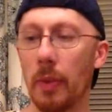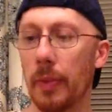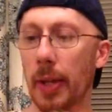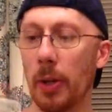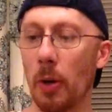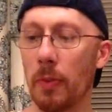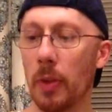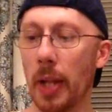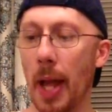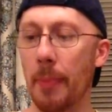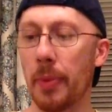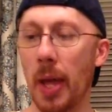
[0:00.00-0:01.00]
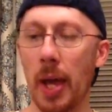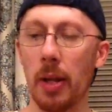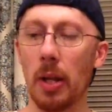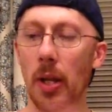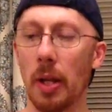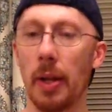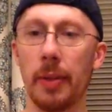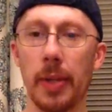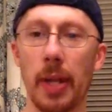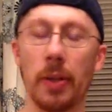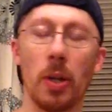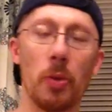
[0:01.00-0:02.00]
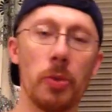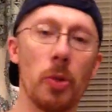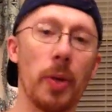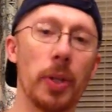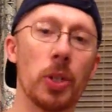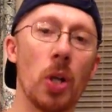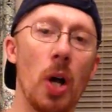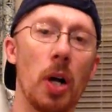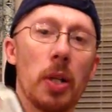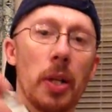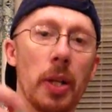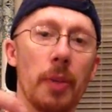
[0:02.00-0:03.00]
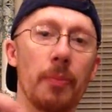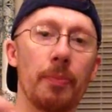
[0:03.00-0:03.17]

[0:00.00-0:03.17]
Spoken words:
Like overlap that, and then go to a chocolate,